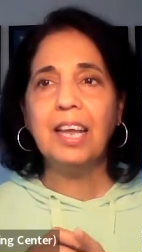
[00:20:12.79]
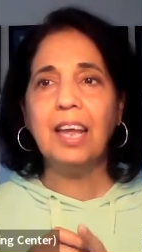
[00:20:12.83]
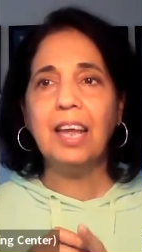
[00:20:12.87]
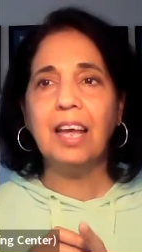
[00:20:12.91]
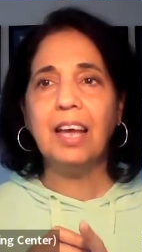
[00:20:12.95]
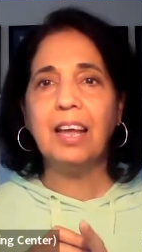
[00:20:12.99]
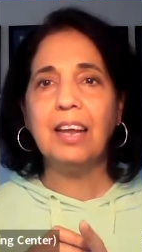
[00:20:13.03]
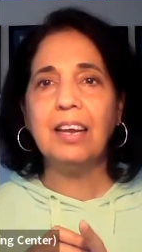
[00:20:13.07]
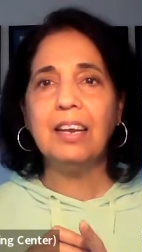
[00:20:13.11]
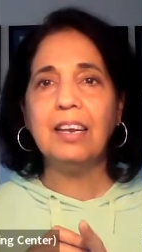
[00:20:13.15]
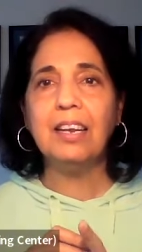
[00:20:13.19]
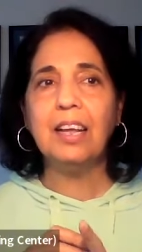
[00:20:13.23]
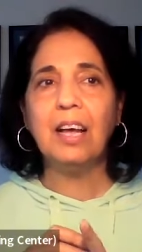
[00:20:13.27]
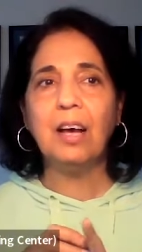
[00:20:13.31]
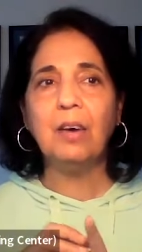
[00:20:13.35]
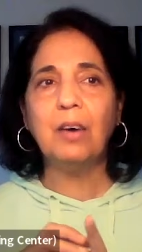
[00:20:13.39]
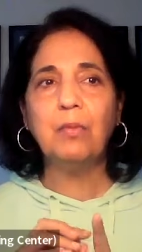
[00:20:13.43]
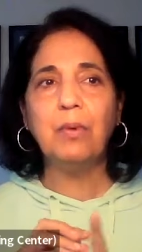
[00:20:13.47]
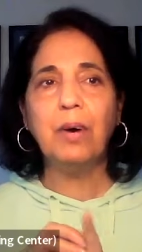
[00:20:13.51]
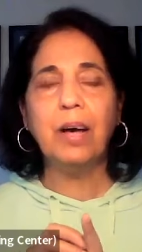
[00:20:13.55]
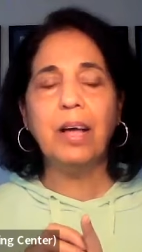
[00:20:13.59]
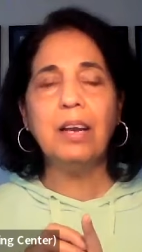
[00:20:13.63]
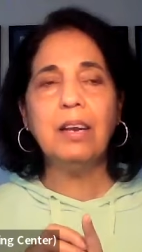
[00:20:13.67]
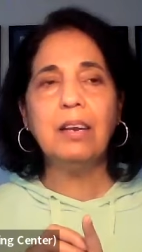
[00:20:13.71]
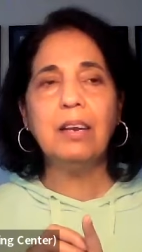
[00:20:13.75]
and
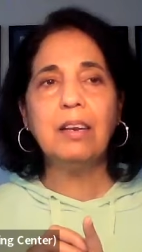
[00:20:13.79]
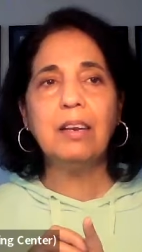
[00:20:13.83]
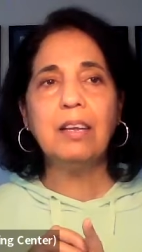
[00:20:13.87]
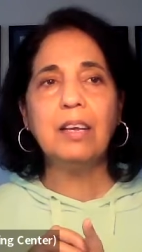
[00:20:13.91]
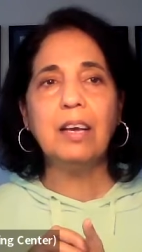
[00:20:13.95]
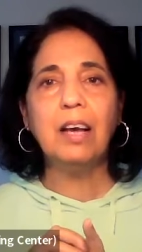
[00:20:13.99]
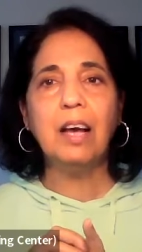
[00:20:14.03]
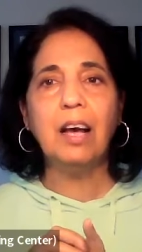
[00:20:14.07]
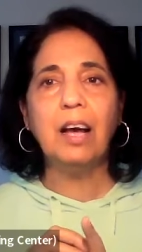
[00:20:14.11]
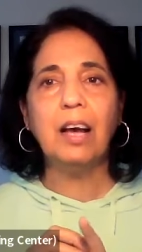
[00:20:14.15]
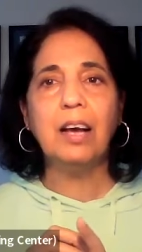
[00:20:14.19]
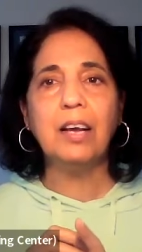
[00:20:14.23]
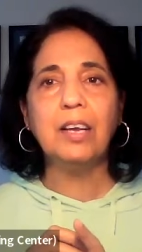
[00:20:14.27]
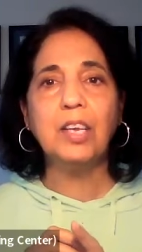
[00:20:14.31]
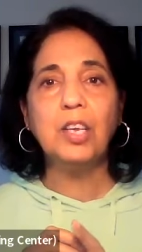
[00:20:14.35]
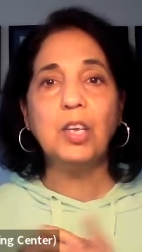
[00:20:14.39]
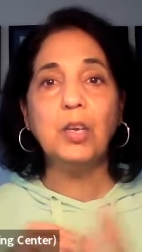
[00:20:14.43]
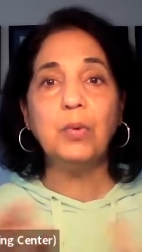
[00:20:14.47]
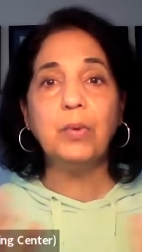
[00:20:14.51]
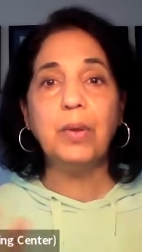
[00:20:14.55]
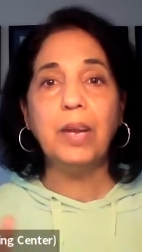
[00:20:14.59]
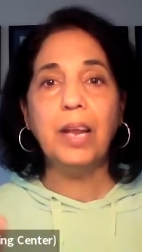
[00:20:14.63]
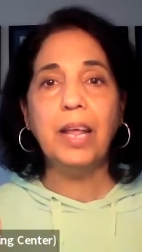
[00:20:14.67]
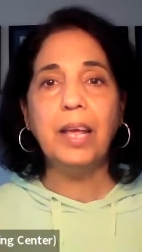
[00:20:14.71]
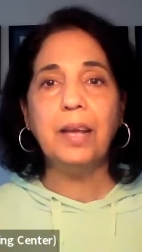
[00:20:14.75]
uh, one uh,
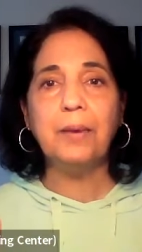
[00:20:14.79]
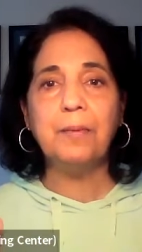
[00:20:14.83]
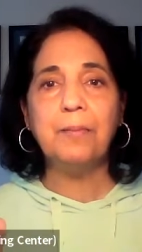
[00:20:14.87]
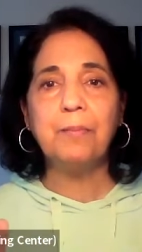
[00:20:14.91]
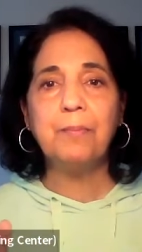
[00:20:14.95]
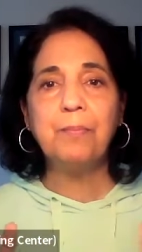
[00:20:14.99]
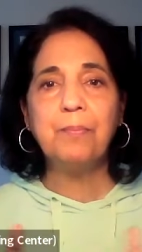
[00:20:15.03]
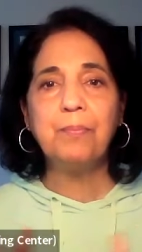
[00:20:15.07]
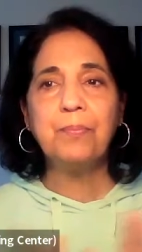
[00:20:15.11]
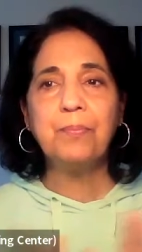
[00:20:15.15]
Q&A